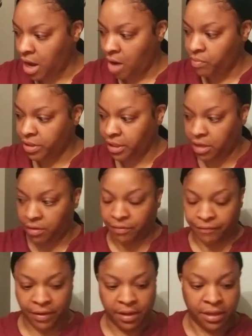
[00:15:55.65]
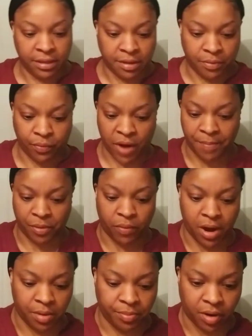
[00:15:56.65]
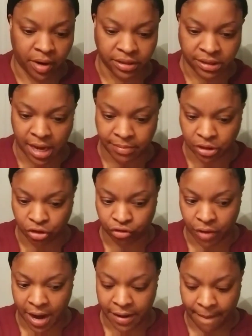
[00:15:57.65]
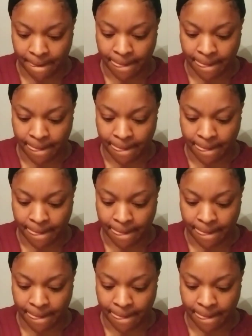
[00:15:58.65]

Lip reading: want to give the wraparound part time to dry.